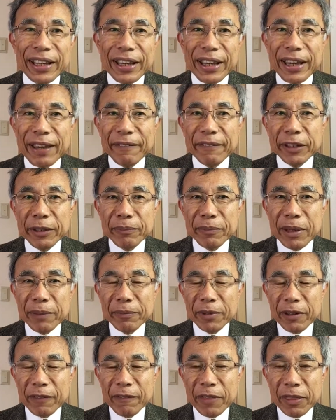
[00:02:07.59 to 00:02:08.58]
Every
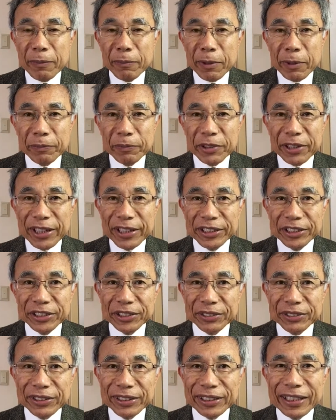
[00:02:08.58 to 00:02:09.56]
member of the
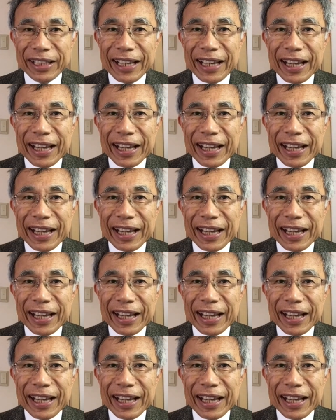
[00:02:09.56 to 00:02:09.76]
population